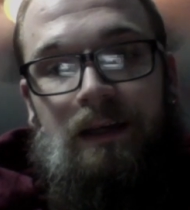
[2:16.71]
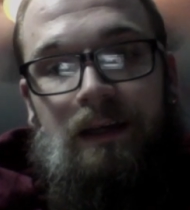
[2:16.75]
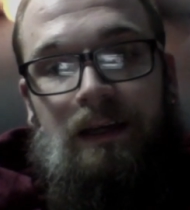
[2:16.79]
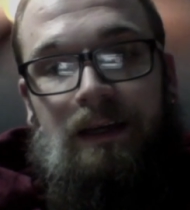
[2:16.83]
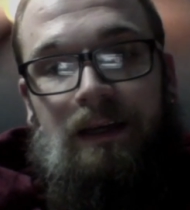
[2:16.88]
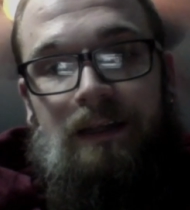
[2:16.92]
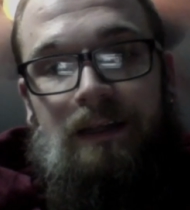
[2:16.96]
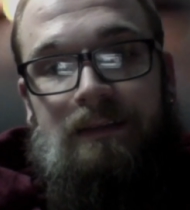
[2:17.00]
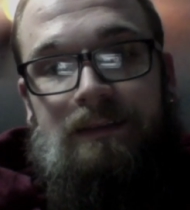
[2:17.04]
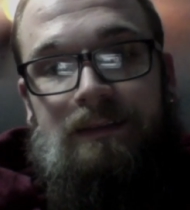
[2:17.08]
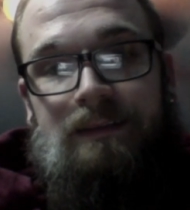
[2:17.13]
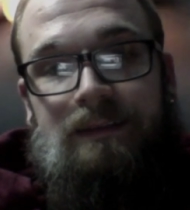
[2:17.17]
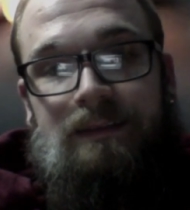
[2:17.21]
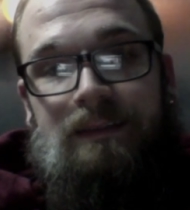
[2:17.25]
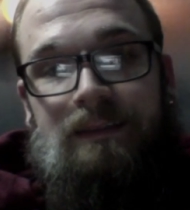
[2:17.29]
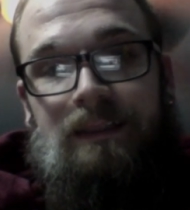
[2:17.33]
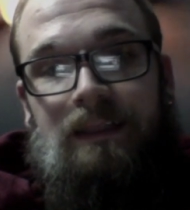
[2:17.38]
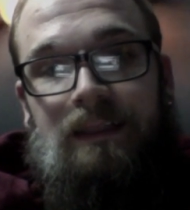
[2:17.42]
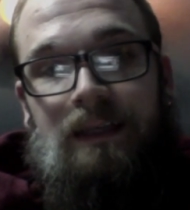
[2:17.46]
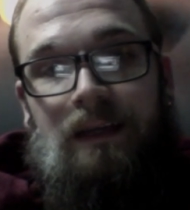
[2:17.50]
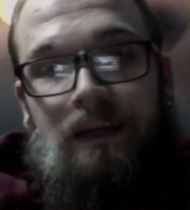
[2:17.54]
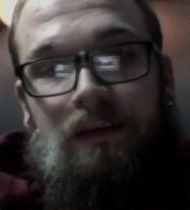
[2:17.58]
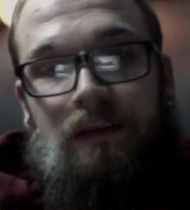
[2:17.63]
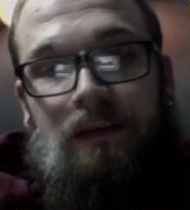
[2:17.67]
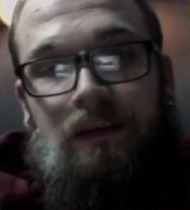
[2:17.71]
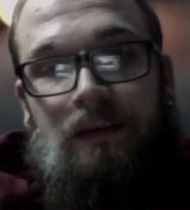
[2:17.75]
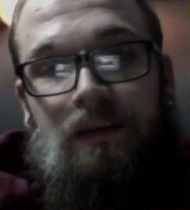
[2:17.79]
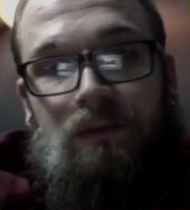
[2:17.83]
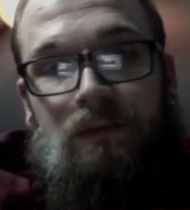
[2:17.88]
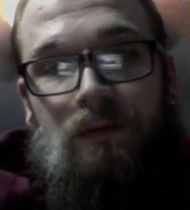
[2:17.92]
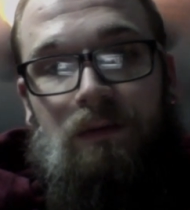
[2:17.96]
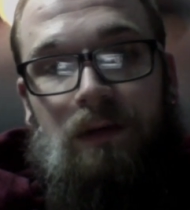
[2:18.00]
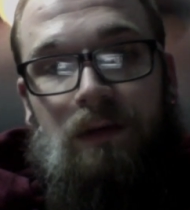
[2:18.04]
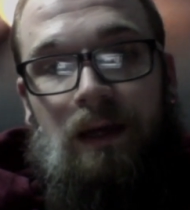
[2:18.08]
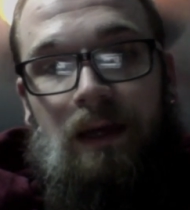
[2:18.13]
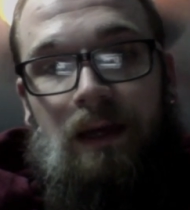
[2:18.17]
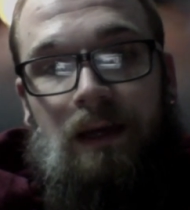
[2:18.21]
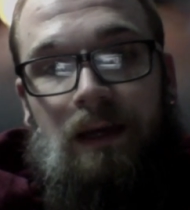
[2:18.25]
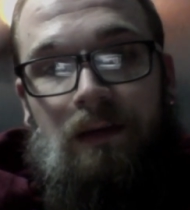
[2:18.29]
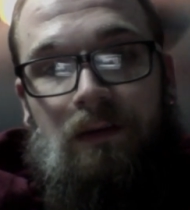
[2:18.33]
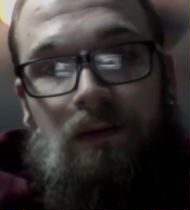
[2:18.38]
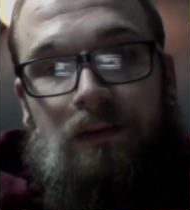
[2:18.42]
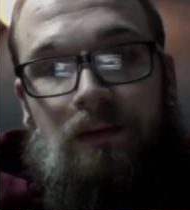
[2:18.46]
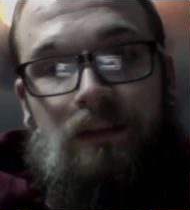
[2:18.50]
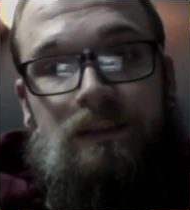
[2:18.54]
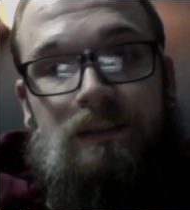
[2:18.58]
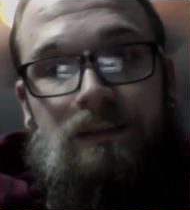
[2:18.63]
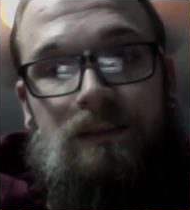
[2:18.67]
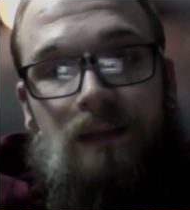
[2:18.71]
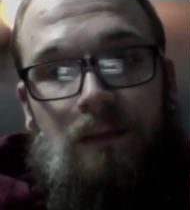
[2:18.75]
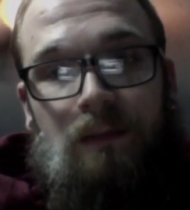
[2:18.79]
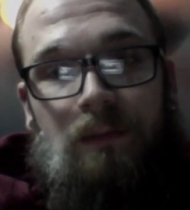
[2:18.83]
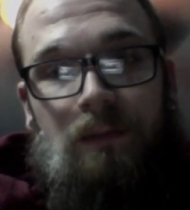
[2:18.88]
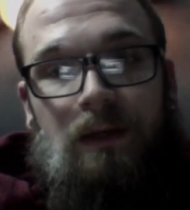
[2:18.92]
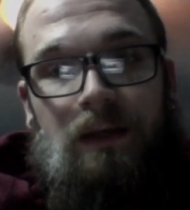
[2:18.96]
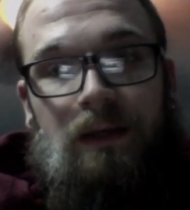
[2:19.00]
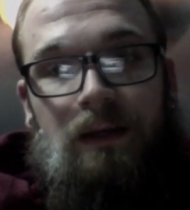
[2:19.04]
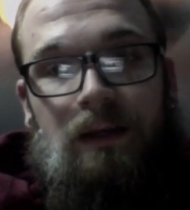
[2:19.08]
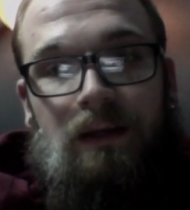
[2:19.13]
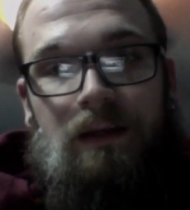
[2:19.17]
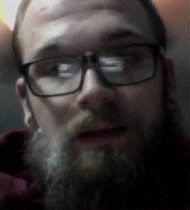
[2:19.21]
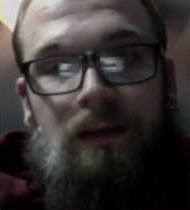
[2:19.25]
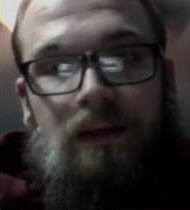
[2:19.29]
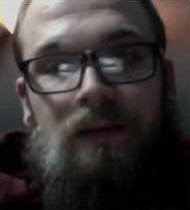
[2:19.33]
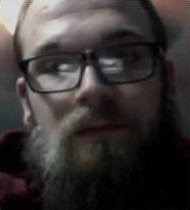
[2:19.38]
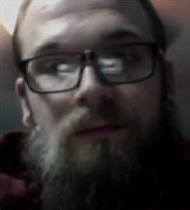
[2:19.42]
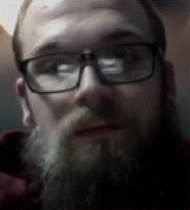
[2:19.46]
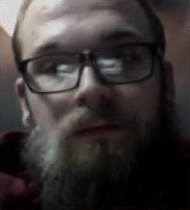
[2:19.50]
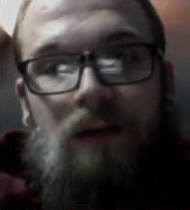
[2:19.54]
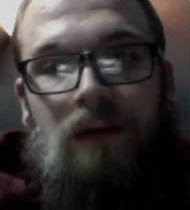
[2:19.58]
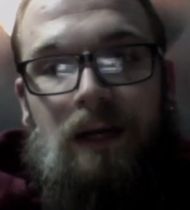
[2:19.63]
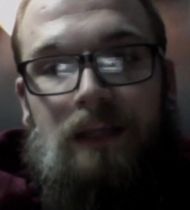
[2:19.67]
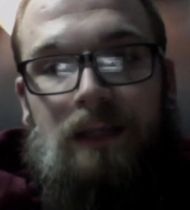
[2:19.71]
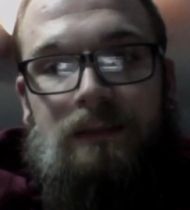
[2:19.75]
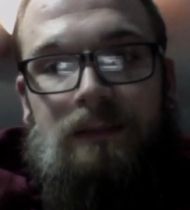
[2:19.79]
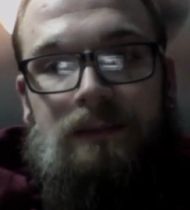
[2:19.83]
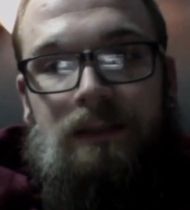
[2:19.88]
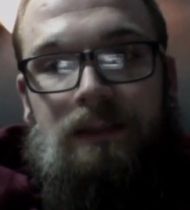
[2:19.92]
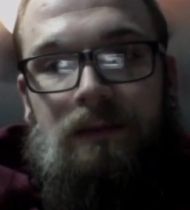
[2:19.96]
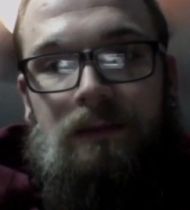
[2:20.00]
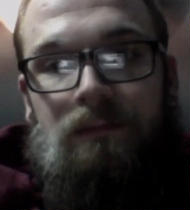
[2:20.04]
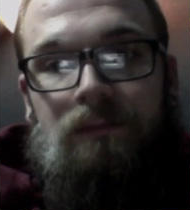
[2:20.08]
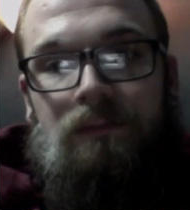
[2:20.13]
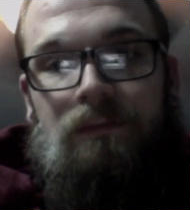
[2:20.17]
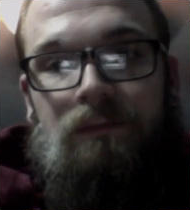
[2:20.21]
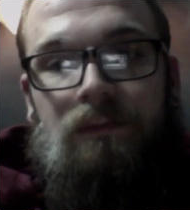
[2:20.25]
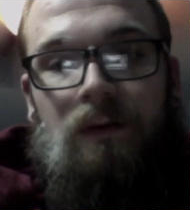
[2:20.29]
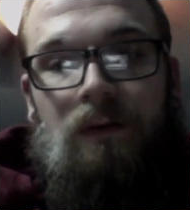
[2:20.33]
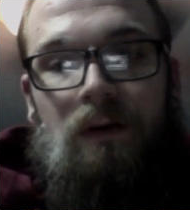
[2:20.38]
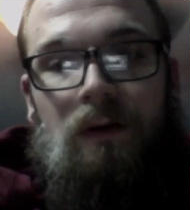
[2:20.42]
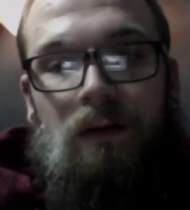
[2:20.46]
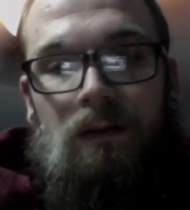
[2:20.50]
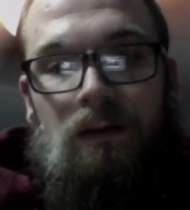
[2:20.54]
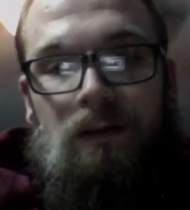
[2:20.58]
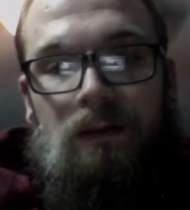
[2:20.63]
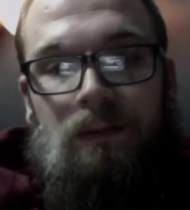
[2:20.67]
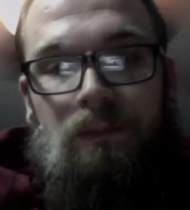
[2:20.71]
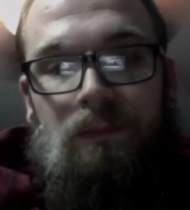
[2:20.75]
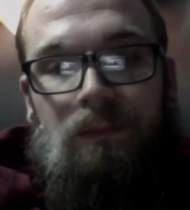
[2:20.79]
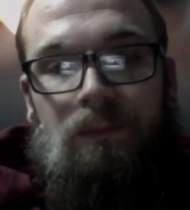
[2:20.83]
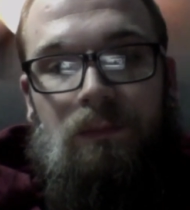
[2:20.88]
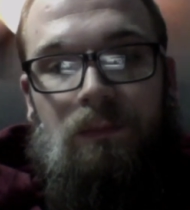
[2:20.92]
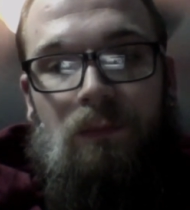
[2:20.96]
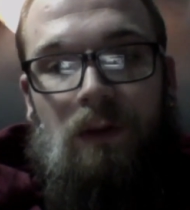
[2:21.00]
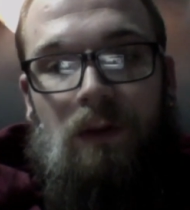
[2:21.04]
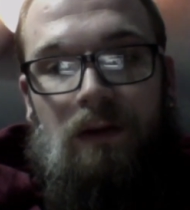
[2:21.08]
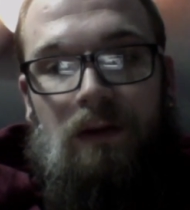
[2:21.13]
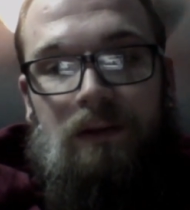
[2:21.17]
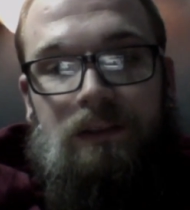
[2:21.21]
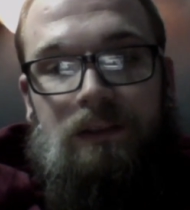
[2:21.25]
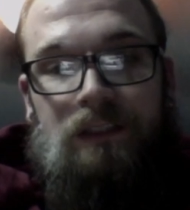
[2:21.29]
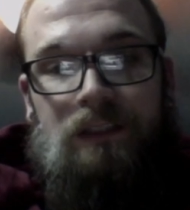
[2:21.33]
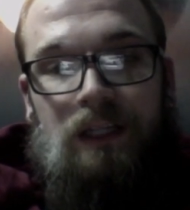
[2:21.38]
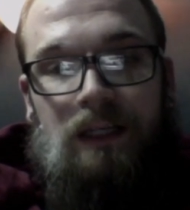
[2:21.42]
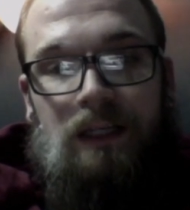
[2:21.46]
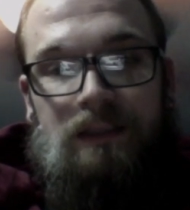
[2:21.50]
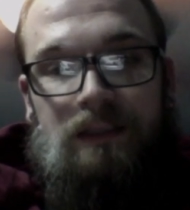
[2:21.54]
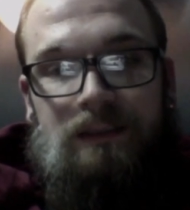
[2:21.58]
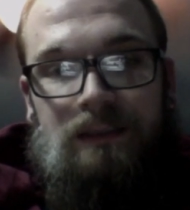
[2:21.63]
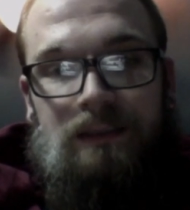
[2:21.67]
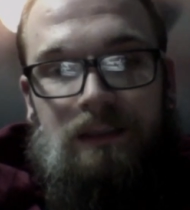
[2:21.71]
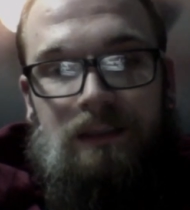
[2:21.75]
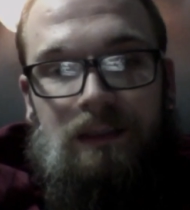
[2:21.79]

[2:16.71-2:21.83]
and see if the hand on your stomach can rise and fall while the chest